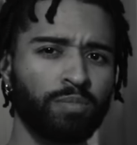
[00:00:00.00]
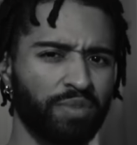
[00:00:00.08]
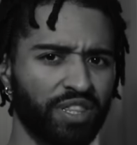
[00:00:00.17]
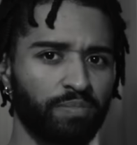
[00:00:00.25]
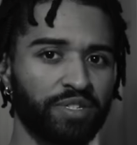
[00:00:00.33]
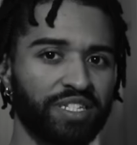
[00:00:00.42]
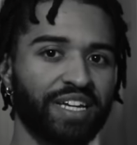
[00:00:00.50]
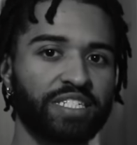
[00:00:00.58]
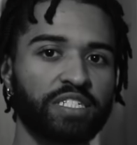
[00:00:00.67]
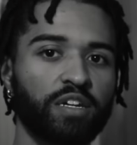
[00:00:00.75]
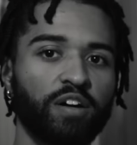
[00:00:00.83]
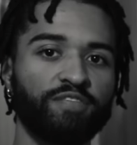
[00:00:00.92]
but the
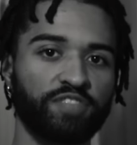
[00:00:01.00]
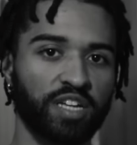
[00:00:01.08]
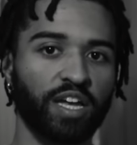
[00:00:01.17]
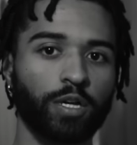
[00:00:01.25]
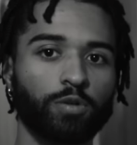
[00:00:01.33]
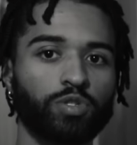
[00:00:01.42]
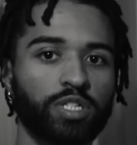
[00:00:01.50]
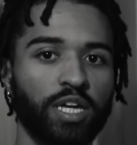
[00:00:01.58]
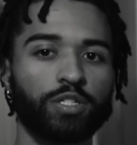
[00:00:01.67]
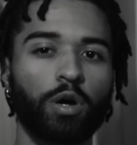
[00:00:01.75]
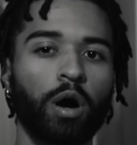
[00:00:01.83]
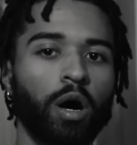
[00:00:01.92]
possession of Psycho
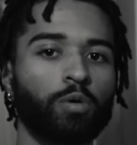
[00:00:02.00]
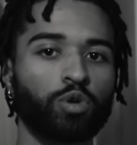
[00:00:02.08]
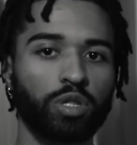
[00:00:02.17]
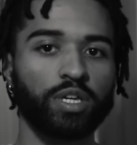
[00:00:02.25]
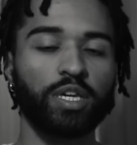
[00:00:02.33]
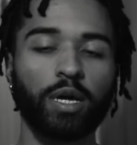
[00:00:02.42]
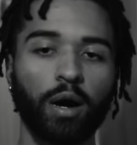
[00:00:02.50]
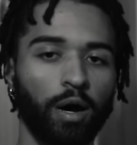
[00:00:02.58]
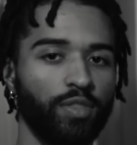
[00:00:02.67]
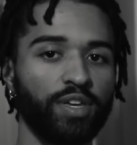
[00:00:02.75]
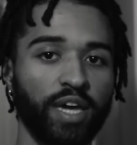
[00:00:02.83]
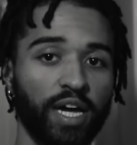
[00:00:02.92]
stands awkwardly on the